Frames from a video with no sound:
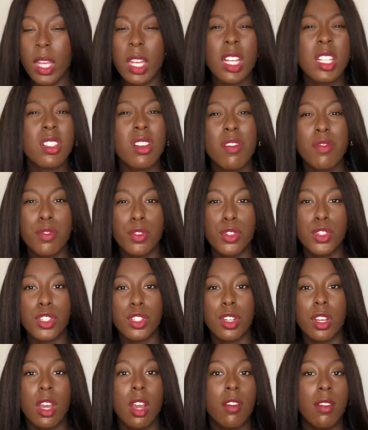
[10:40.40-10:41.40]
that's
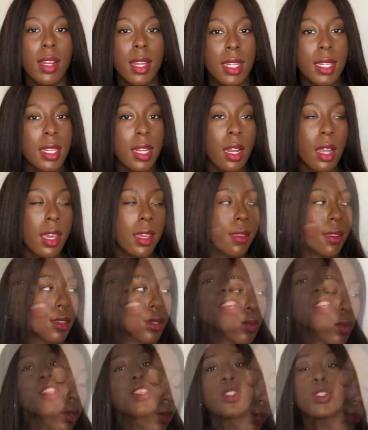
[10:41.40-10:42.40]
unfortunate. I really did like
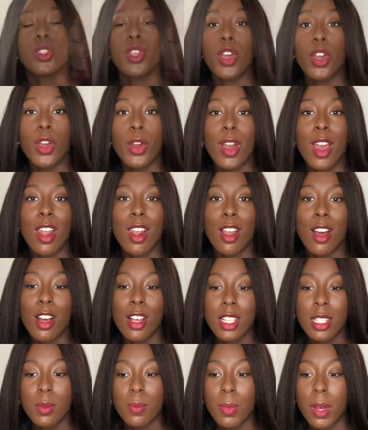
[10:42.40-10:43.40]
this one. So
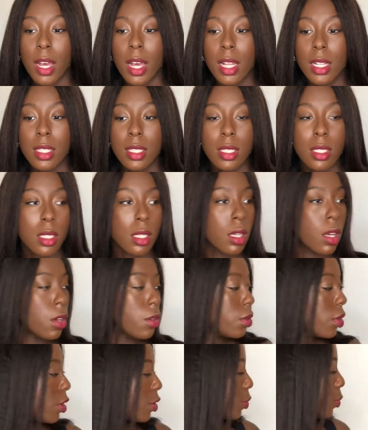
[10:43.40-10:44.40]
last, but
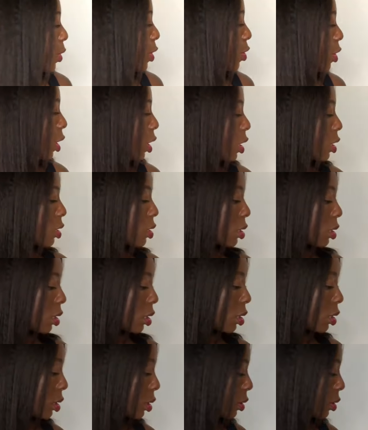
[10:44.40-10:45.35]
oh no, we're not last.